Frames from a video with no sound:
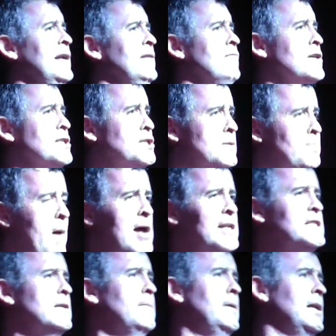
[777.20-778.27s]
and
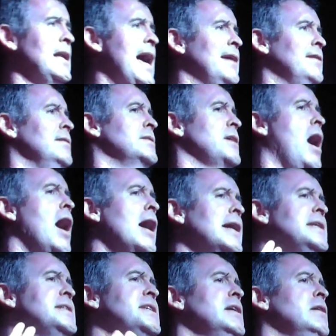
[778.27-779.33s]
responsible adult,
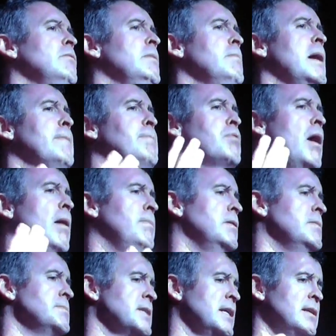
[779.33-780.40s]
I deal with my
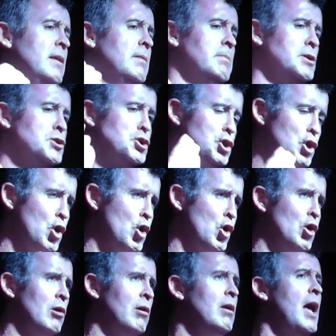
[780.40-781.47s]
problems in a
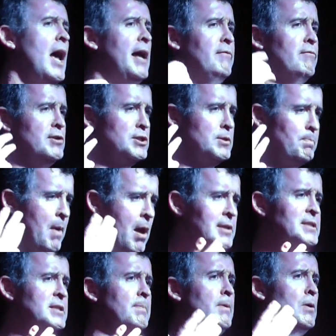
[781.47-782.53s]
mature and
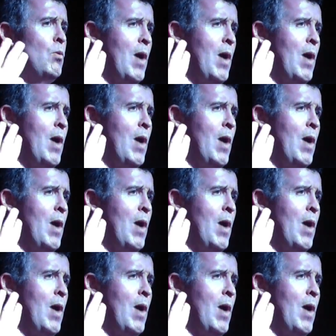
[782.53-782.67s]
responsible